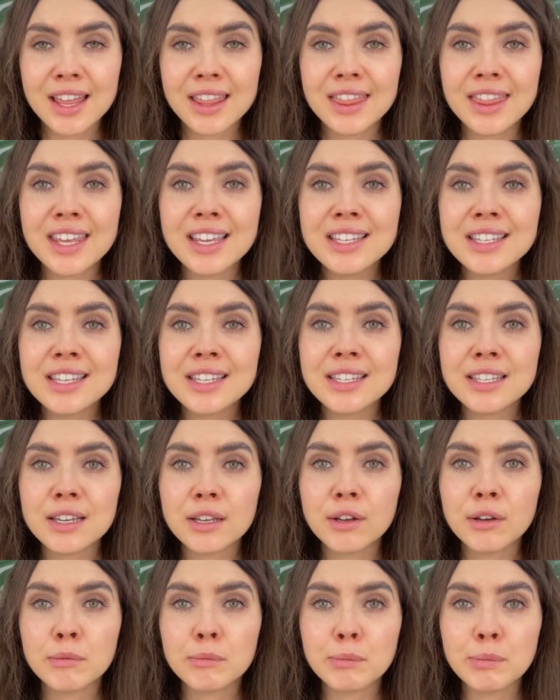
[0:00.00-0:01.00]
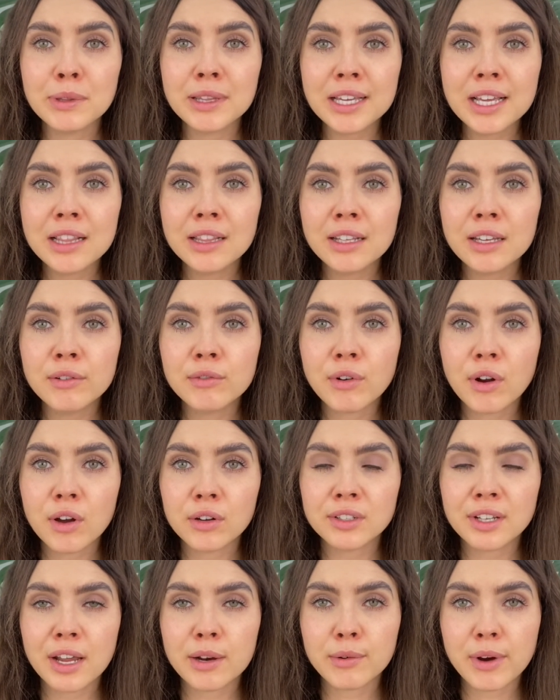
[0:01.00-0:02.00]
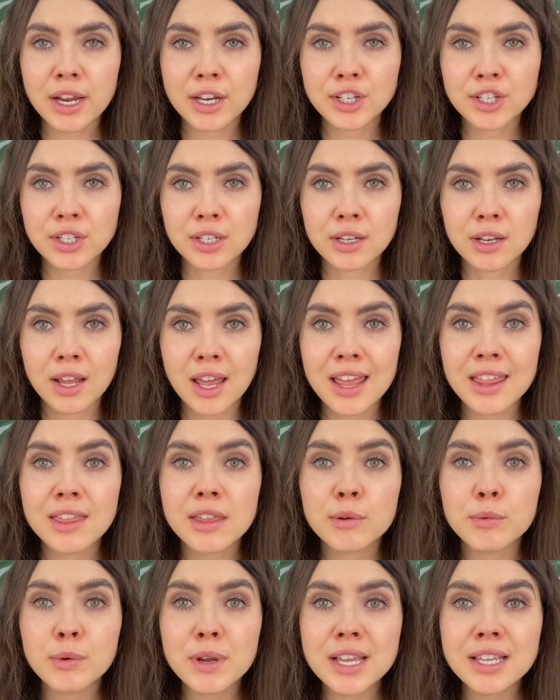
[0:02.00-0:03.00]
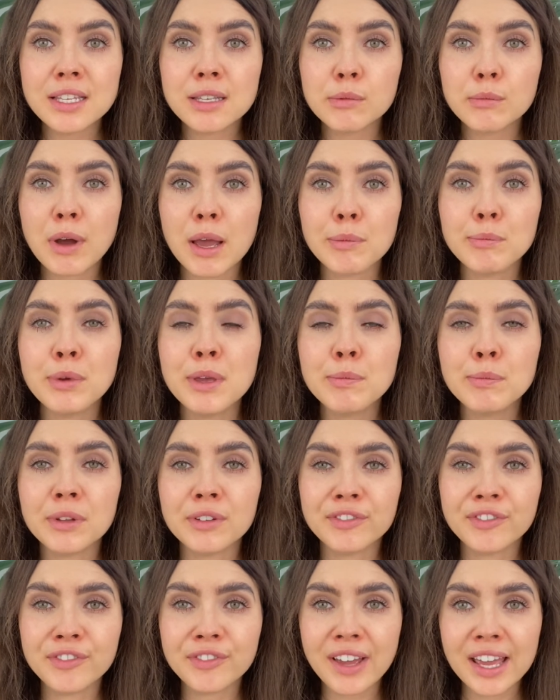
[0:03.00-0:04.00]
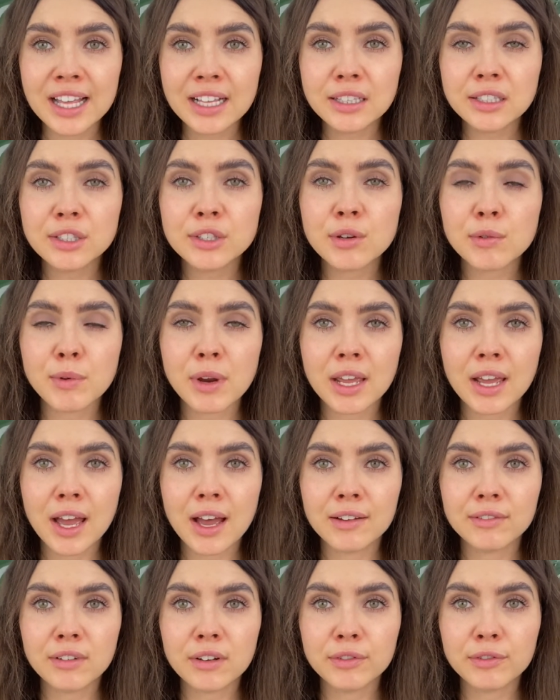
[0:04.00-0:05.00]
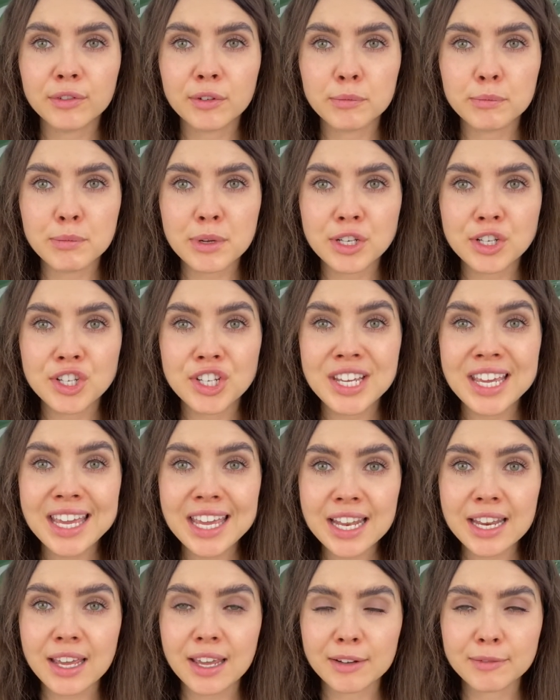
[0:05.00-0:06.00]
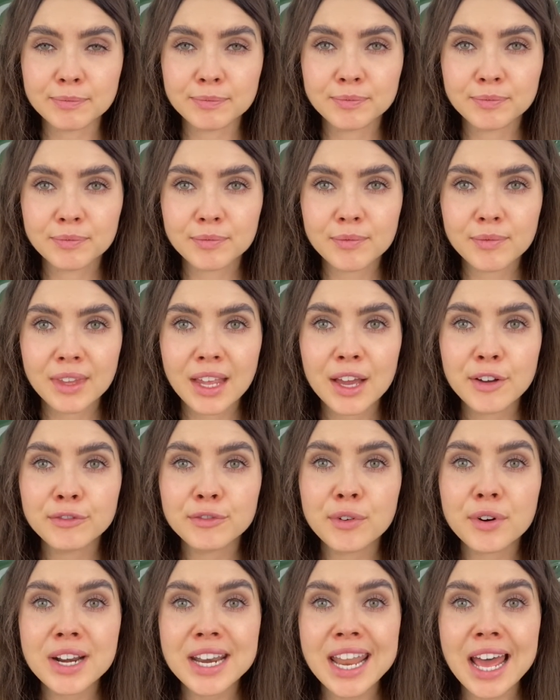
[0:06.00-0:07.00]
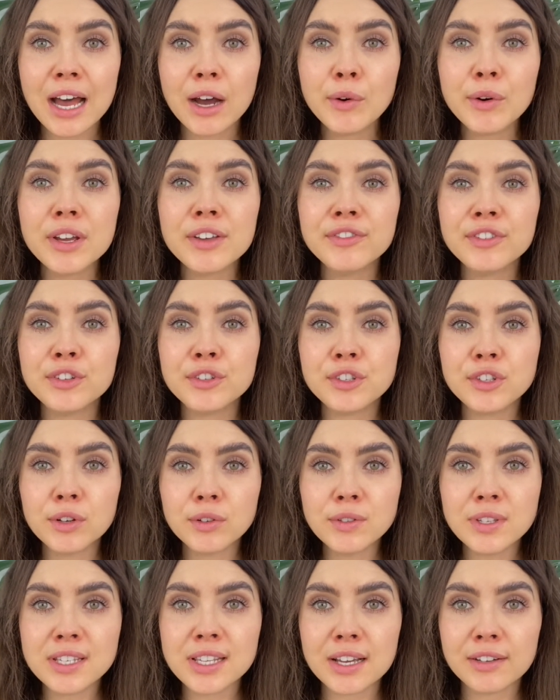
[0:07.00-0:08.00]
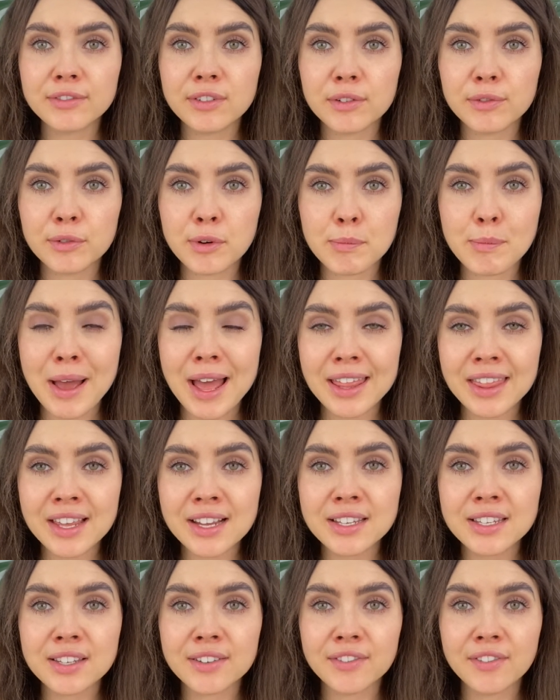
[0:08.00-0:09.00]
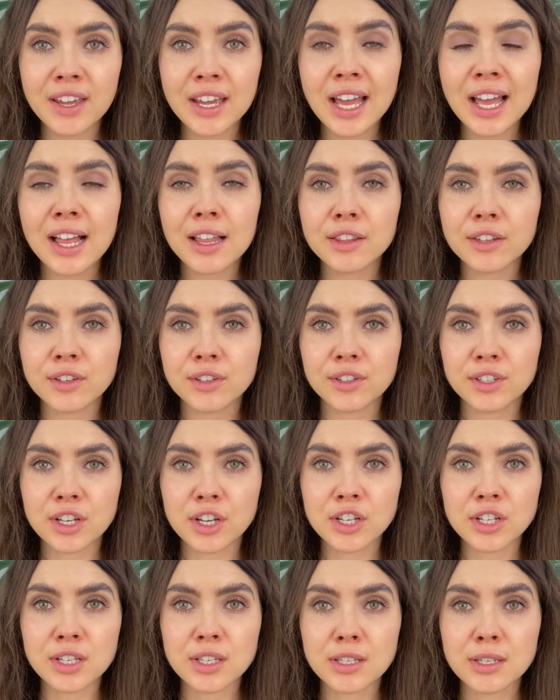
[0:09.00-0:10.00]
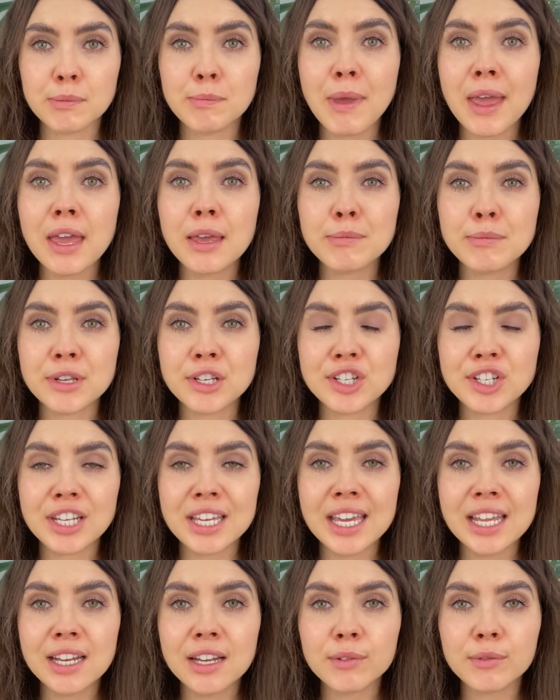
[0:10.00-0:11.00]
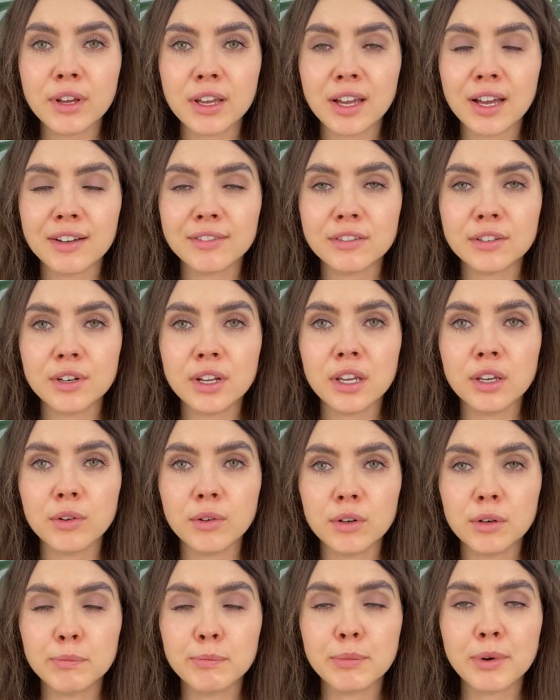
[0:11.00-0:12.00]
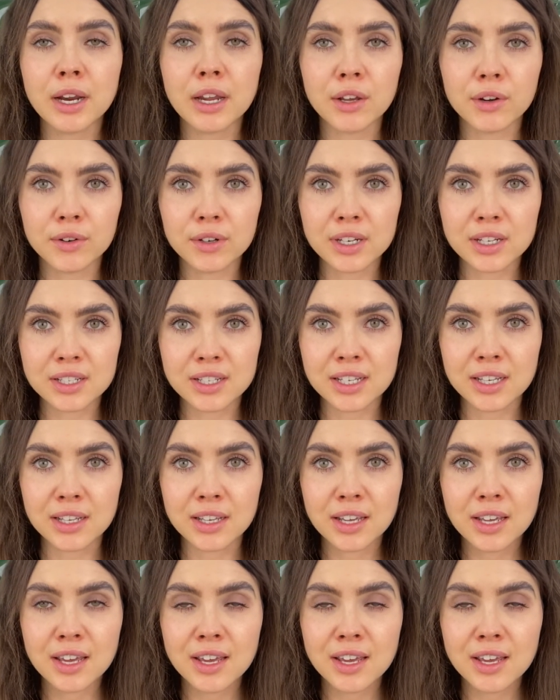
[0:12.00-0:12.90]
This is the completely wrong direction and the reason why people fail to recover from binge eating. For now, if you don't suffer from other severe health conditions, make binge eating recovery your priority.